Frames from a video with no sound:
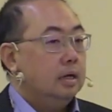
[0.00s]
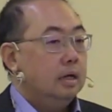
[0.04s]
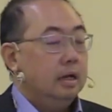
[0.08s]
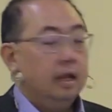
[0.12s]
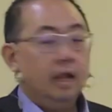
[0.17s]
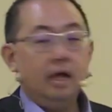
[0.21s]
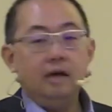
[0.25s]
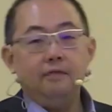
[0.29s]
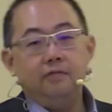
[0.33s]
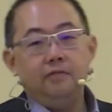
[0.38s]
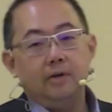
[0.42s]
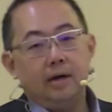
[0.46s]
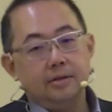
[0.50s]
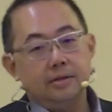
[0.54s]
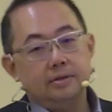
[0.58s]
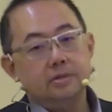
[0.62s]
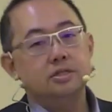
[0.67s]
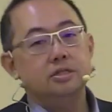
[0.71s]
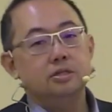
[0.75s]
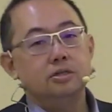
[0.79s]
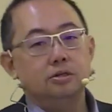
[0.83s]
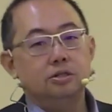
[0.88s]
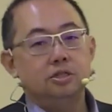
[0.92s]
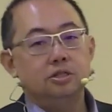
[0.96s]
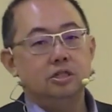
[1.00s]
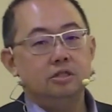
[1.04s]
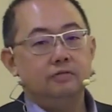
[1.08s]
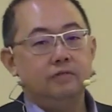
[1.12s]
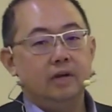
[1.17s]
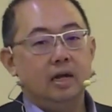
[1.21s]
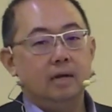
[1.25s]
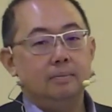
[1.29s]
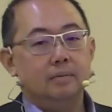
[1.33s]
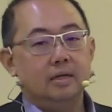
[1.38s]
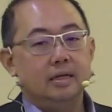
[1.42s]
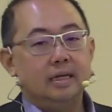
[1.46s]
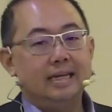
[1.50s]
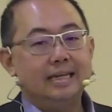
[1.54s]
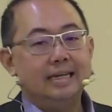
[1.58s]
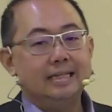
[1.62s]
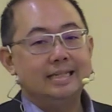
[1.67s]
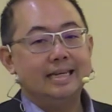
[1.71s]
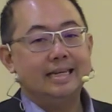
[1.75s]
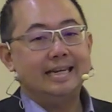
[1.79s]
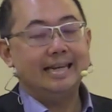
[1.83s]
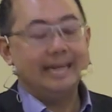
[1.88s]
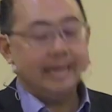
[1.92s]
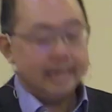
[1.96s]
Love for others in your church family. It
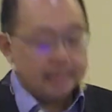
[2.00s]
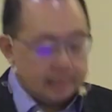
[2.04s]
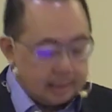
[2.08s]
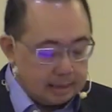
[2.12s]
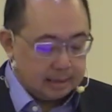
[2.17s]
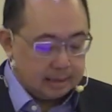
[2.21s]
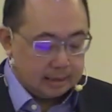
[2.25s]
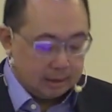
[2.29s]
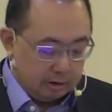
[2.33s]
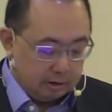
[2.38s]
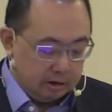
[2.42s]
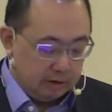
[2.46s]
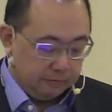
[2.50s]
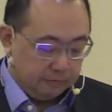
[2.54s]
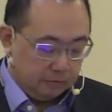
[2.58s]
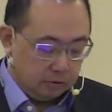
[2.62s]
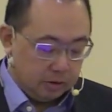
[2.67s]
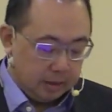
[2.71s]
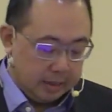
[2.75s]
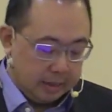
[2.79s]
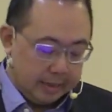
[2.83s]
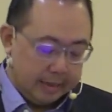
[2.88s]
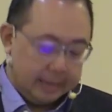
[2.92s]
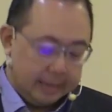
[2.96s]
is a necessary fruit.